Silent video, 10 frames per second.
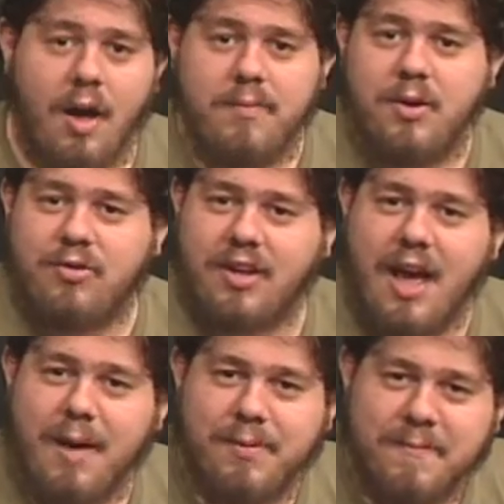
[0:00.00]
a music
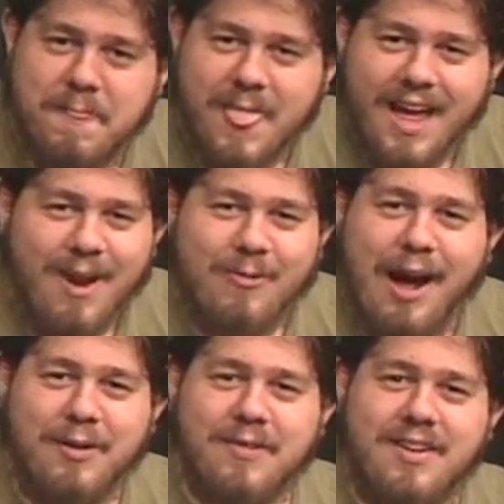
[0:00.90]
app.
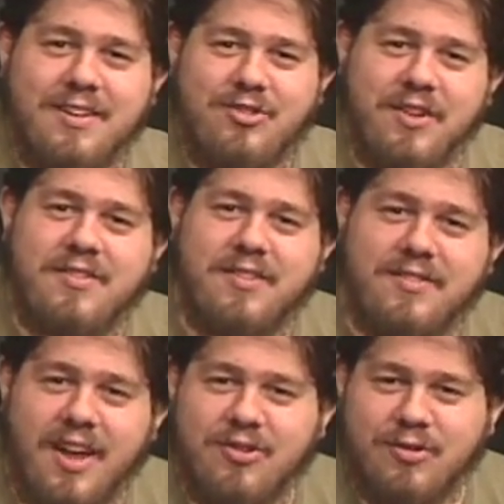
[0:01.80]
Rather than just a
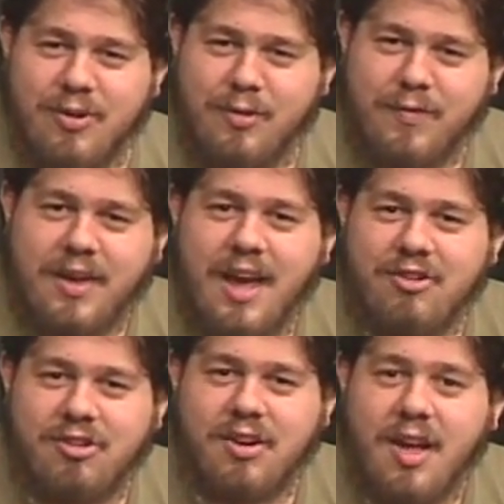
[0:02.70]
standard
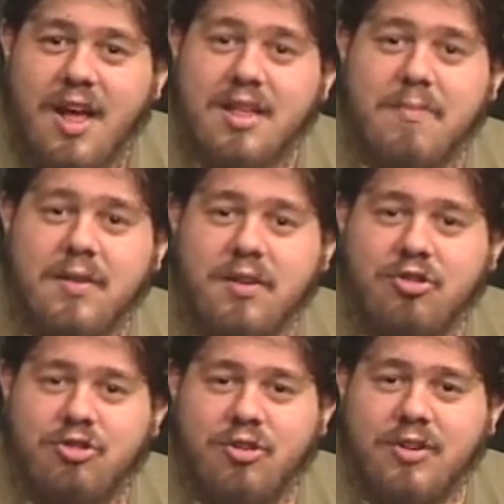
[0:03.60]
notification, the
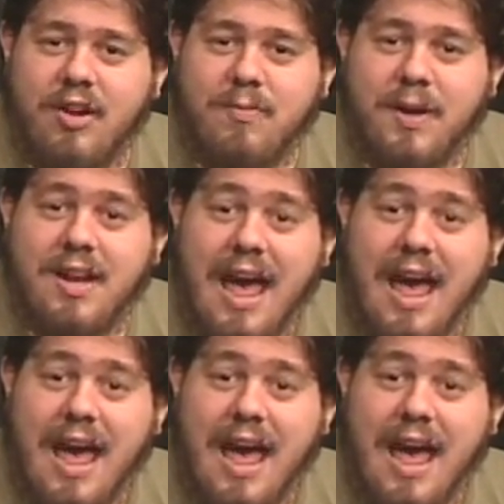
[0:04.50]
message turned out to be an